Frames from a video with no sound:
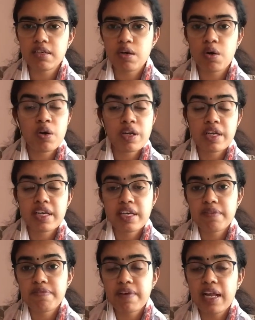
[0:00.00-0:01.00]
or
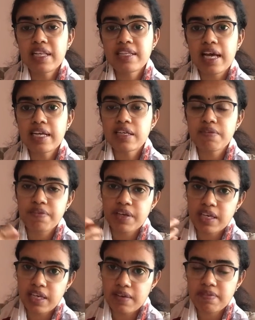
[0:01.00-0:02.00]
he felt that if we
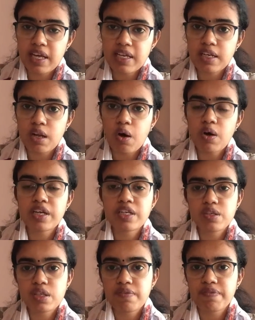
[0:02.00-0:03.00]
give that log
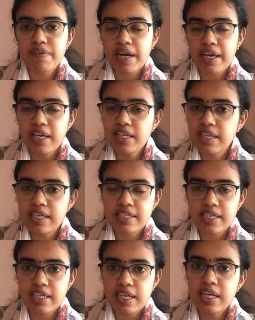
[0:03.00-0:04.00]
into the fire, then
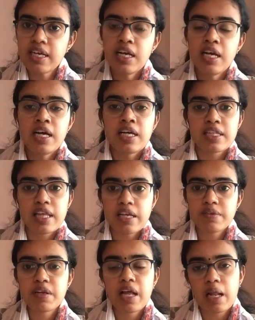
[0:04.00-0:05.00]
certainly
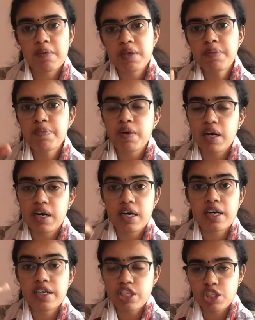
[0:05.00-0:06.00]
that will help
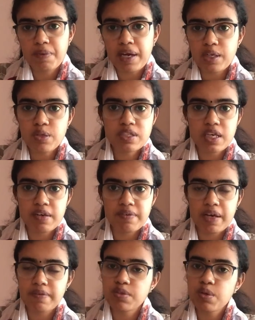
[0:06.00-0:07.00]
the rich man to
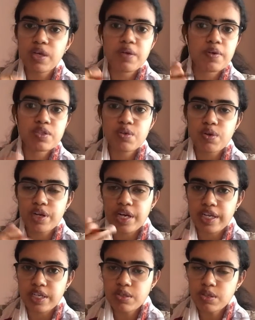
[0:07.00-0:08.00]
survive. So he was not
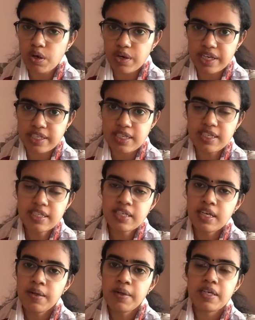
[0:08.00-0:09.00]
ready to donate his
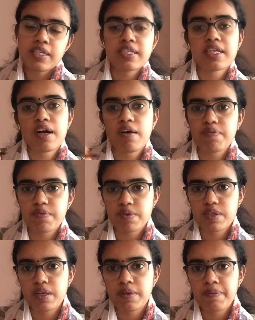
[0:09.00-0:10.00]
stick of
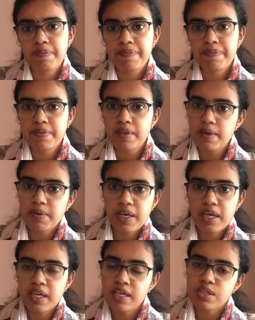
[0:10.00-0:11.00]
wood.
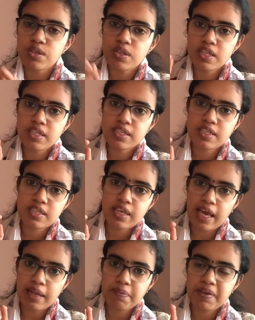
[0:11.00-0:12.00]
Okay, so this
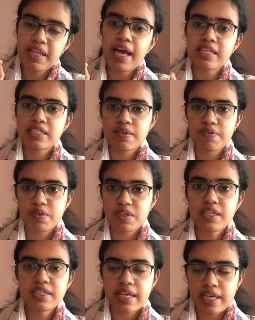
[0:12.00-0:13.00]
can be the answer for
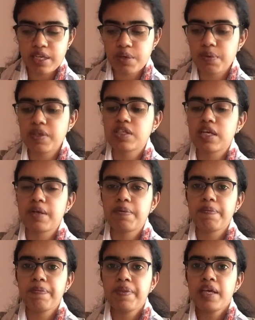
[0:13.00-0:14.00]
the second question.
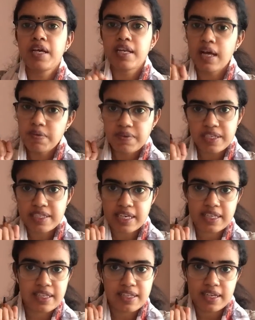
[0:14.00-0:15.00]
Now we'll
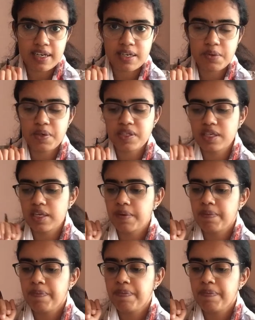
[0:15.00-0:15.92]
check the third question.